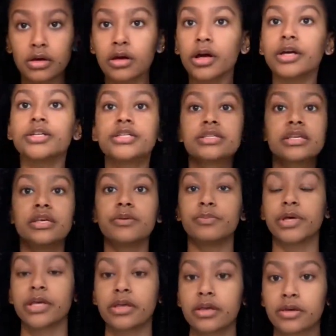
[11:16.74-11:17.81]
I just keep
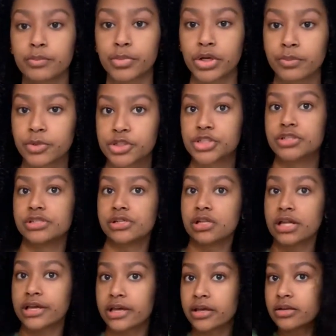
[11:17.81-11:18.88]
picking pretty much until I
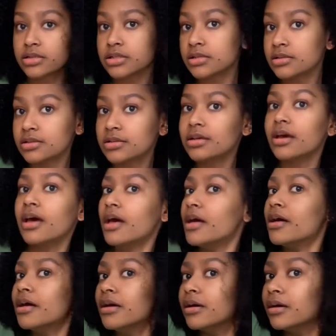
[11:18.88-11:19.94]
get
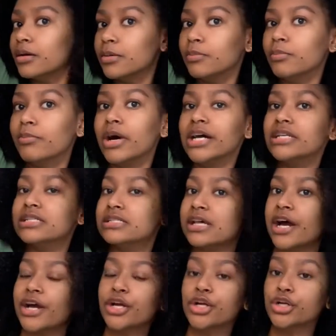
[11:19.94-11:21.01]
my
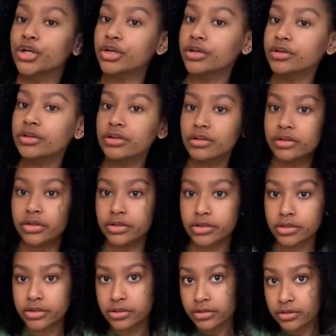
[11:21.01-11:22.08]
desired look,
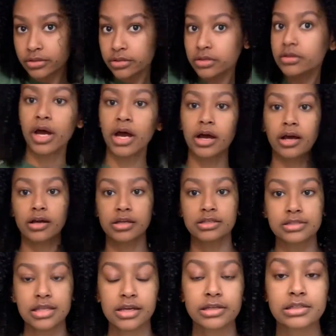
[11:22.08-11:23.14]
because
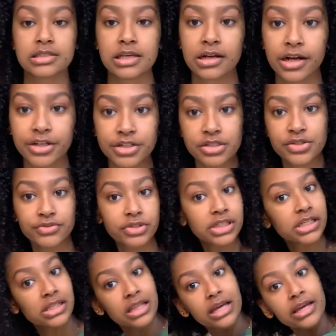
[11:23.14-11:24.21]
like I said, I just really
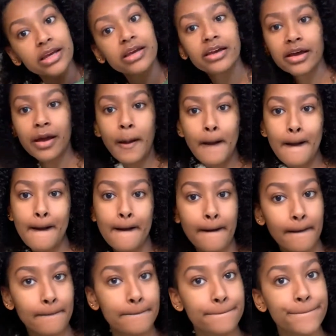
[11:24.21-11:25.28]
like
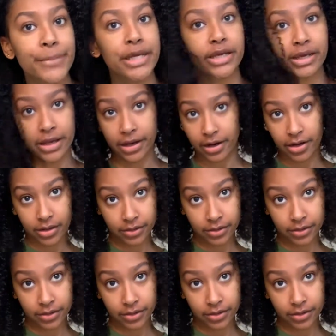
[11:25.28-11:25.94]
big hair,